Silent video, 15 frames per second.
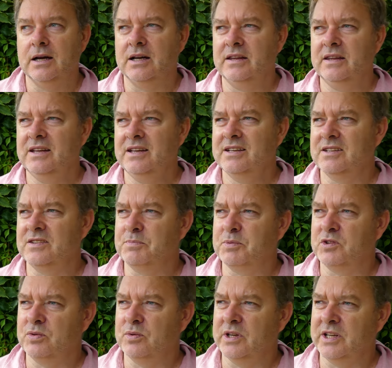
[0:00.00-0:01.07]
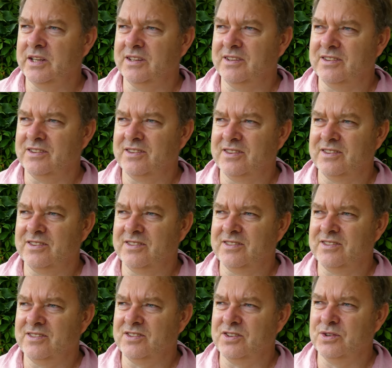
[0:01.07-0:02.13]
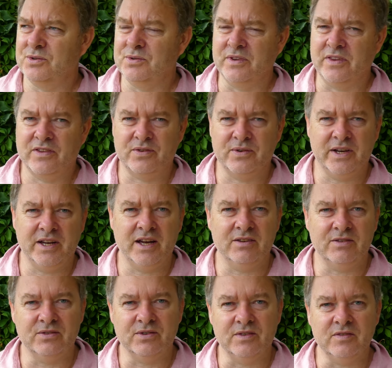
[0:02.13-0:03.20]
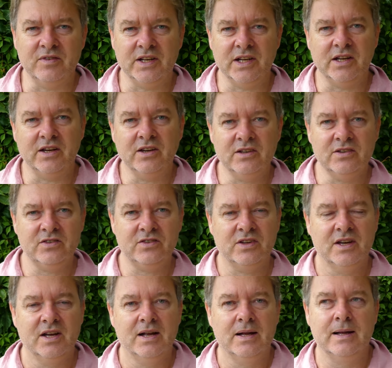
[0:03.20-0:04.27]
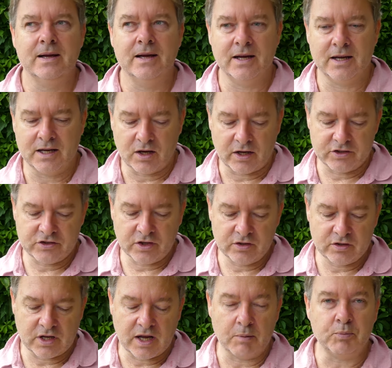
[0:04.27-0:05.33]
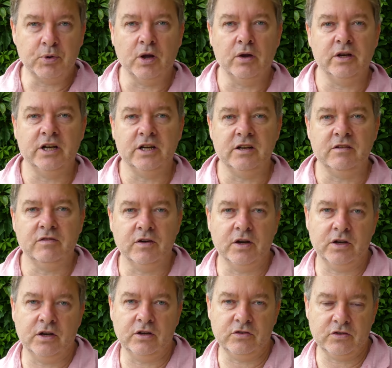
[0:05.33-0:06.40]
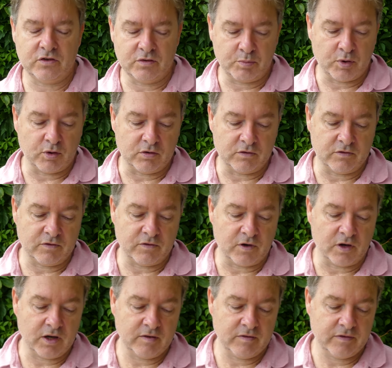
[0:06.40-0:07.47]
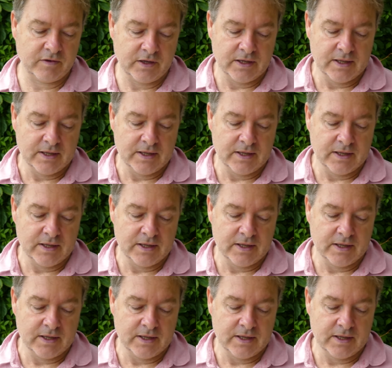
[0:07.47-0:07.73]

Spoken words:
I think it's between 200 and 300 videos. I don't upload any photos to Pond 5.